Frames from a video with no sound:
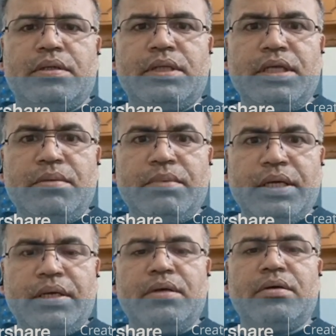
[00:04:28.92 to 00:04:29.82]

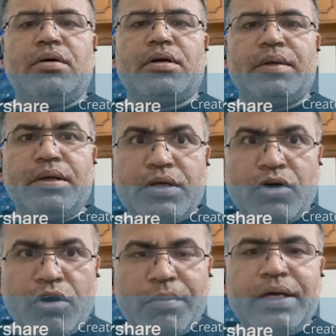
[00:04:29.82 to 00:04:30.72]
The
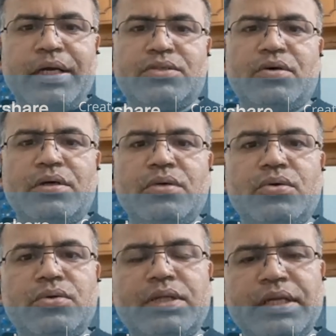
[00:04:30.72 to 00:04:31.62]
government has got
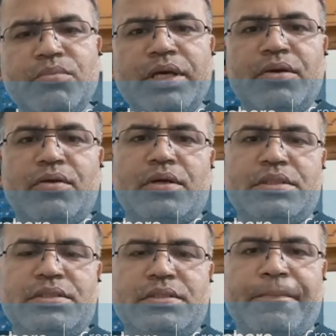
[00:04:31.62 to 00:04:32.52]
three main
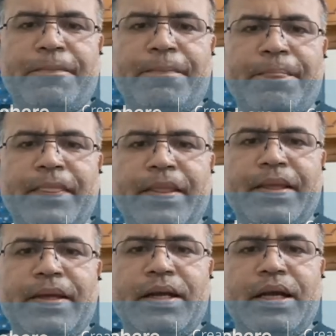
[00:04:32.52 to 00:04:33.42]
organs.
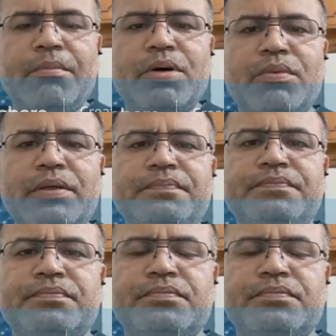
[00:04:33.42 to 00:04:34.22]
Number one,